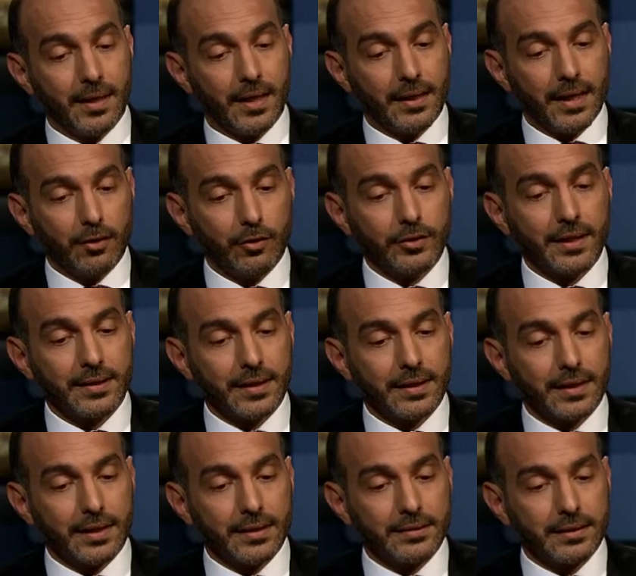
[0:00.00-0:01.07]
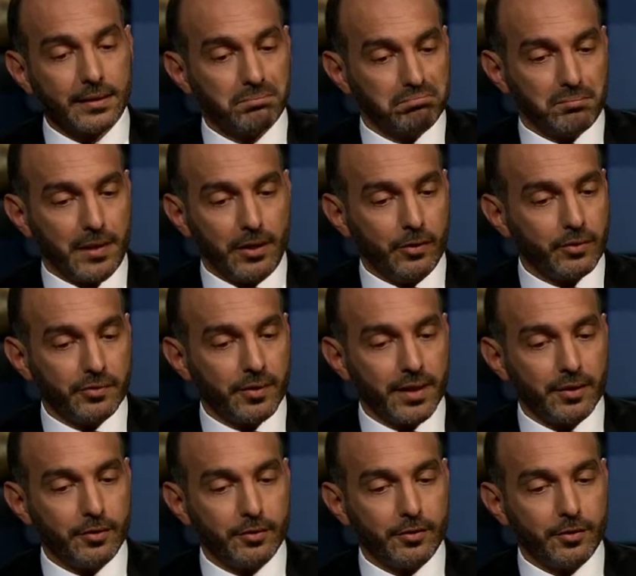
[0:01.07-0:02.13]
And I looked at it and I said, It looks
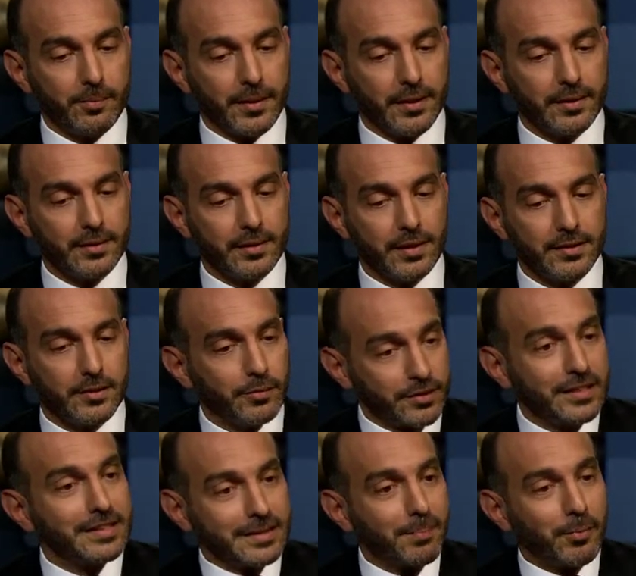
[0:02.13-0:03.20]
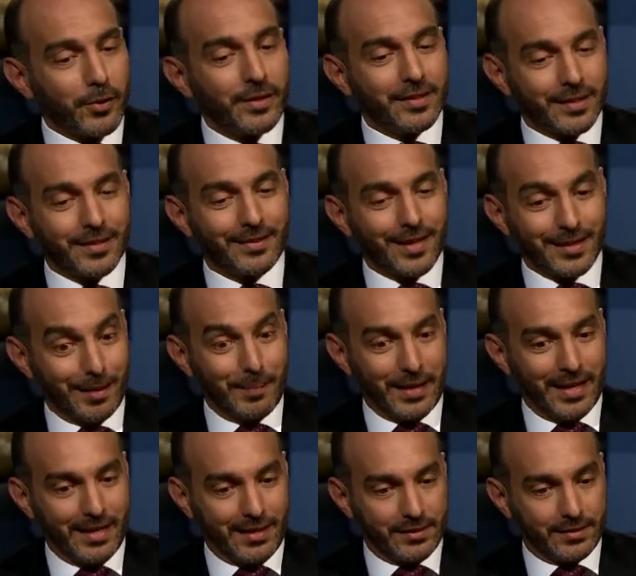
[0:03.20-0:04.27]
very good to me. And she was disappointed at the
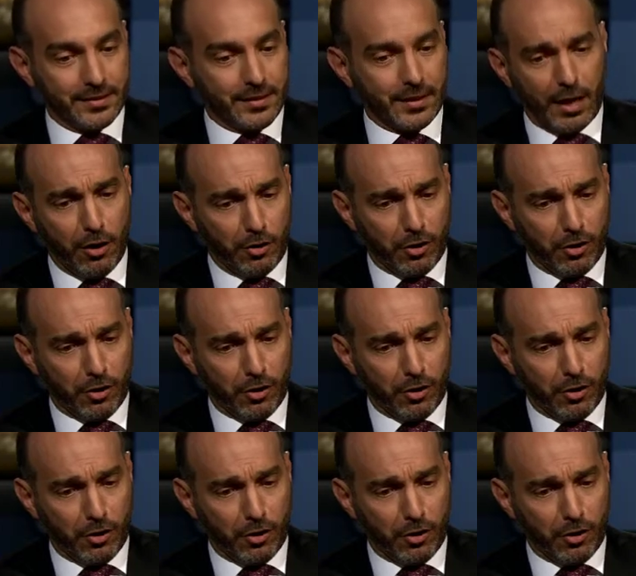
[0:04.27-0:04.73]
beginning. She said, How